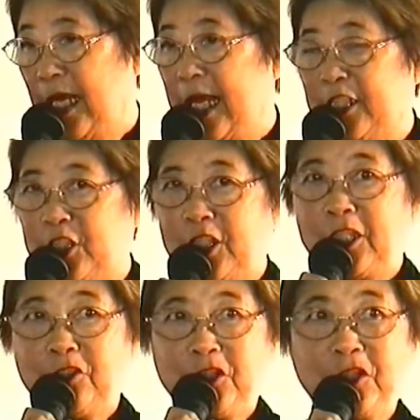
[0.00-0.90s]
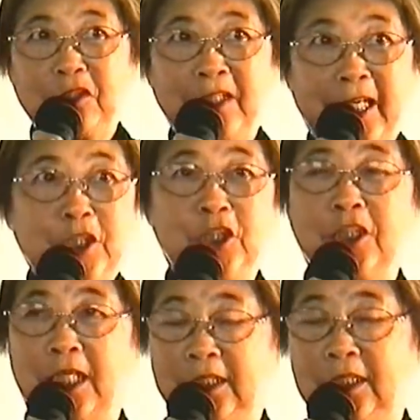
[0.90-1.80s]
And she used to
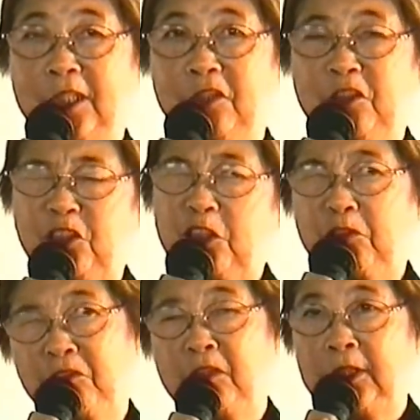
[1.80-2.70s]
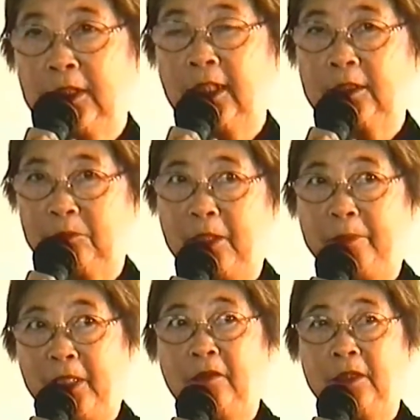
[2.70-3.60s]
lecture us. I mean, sort of criticize my
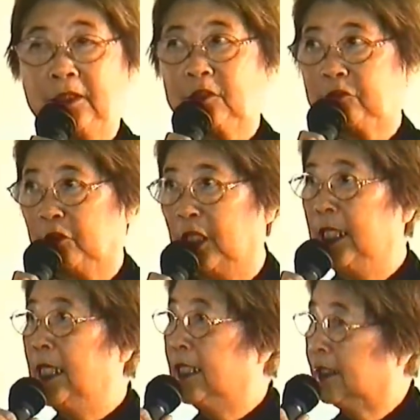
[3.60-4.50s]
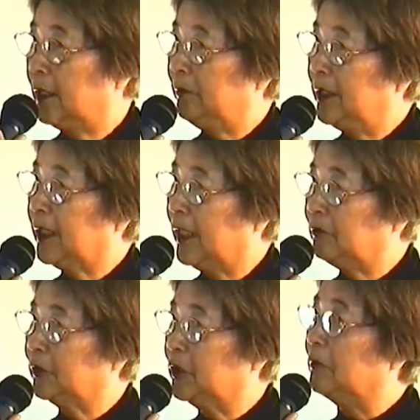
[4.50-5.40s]
parents for not being
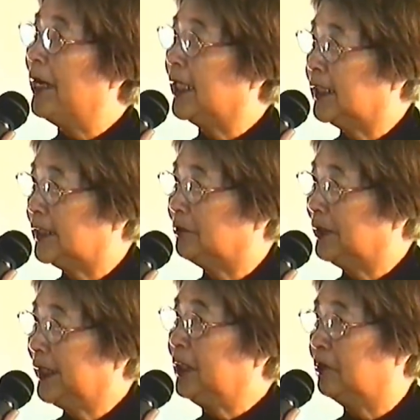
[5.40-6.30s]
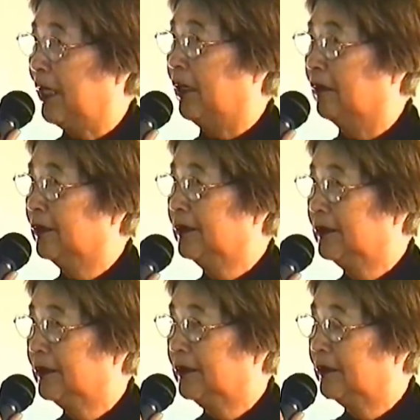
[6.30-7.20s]
able to manage money well.
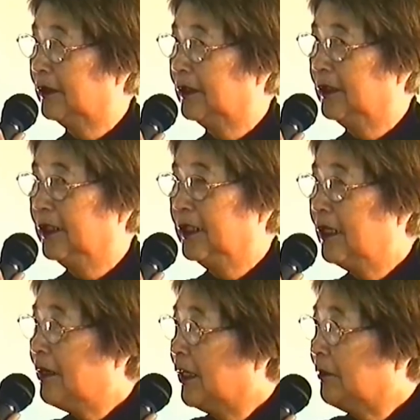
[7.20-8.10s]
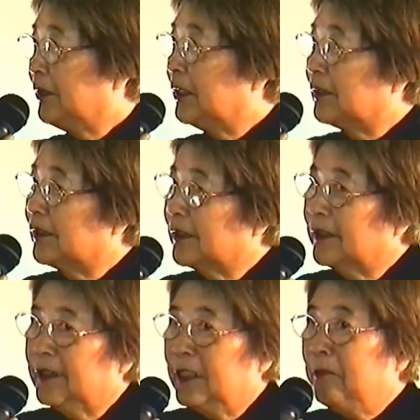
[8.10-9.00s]

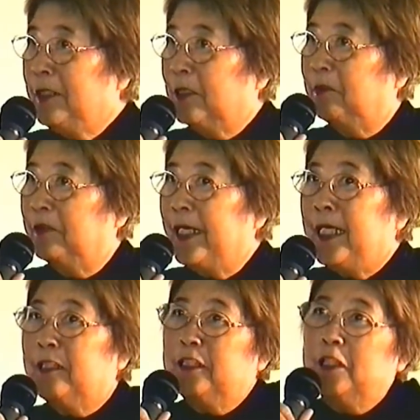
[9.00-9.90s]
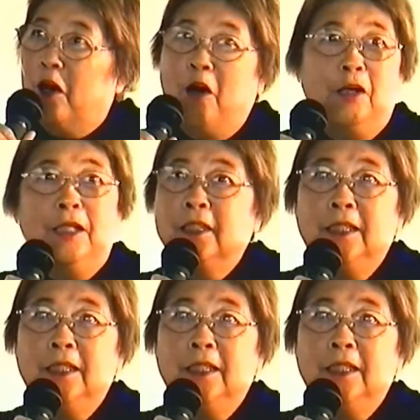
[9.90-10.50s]
But give me a break, you know.